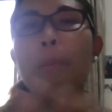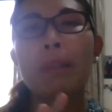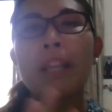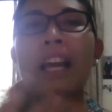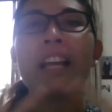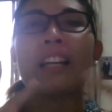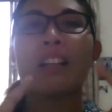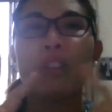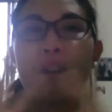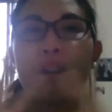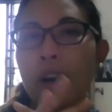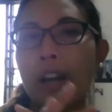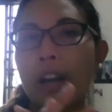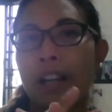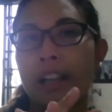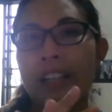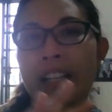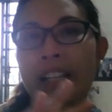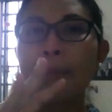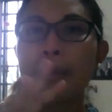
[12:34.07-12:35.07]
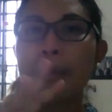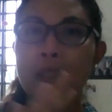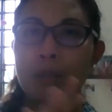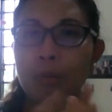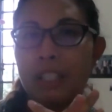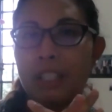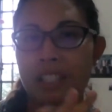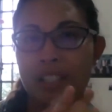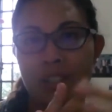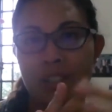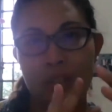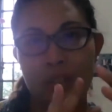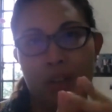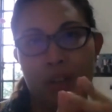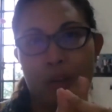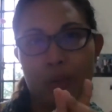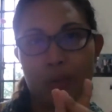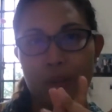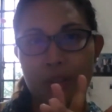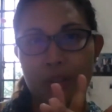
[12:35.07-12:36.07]
black oil in between his
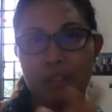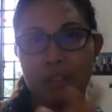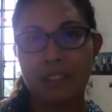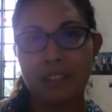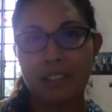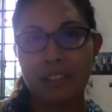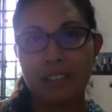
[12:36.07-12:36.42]
toes.